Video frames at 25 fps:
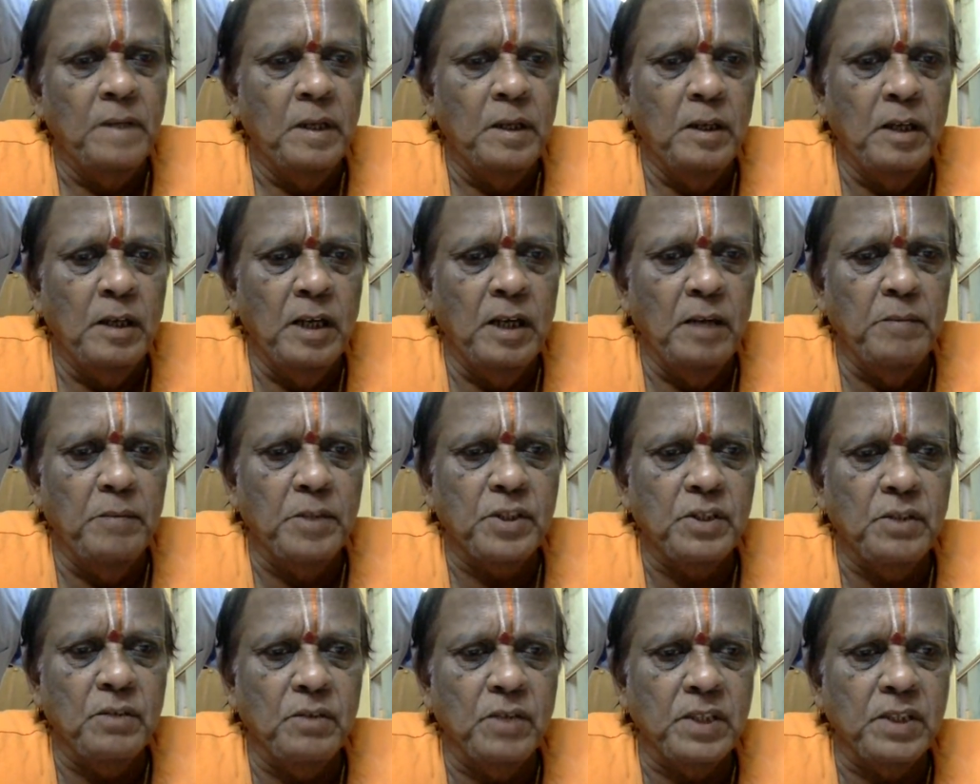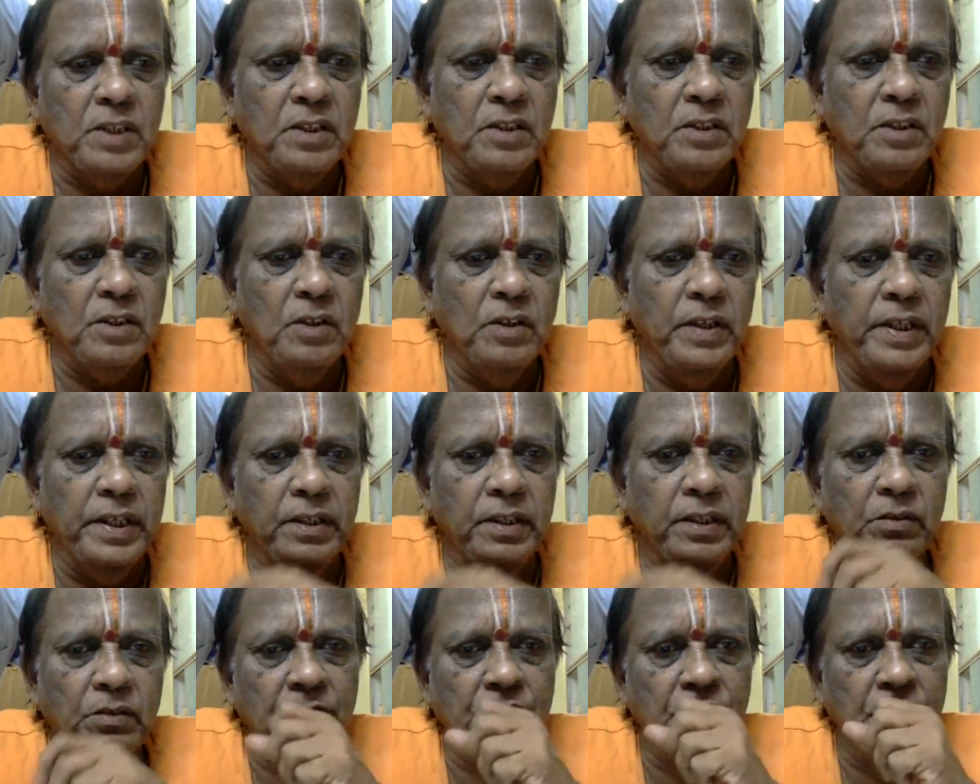Mr. Vasantrao, any
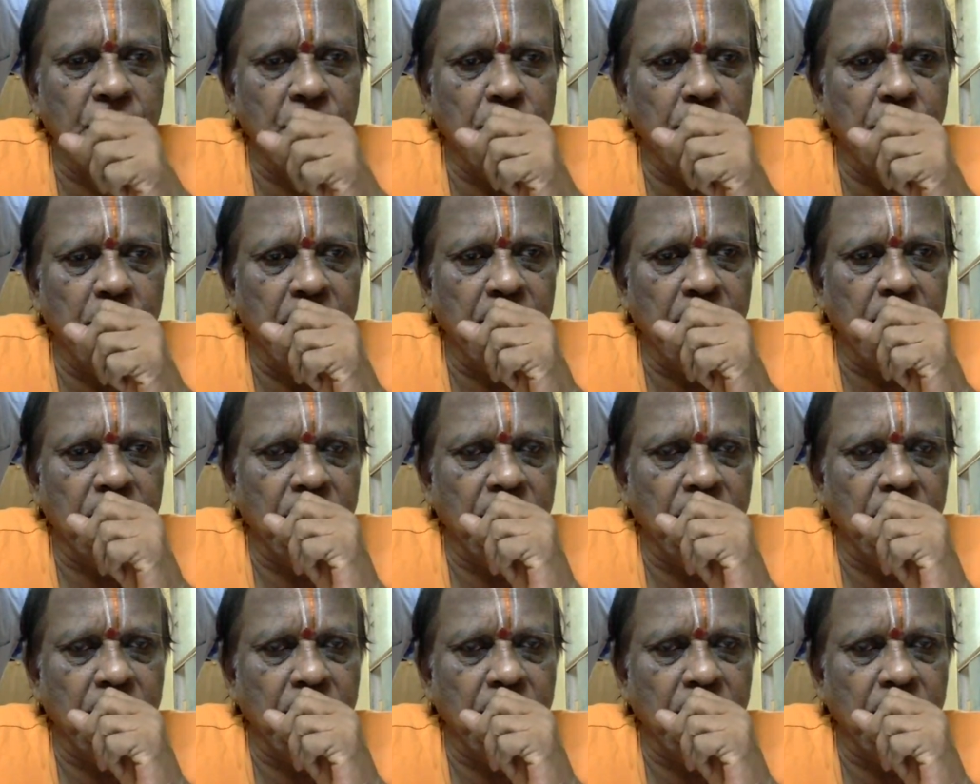questions, please?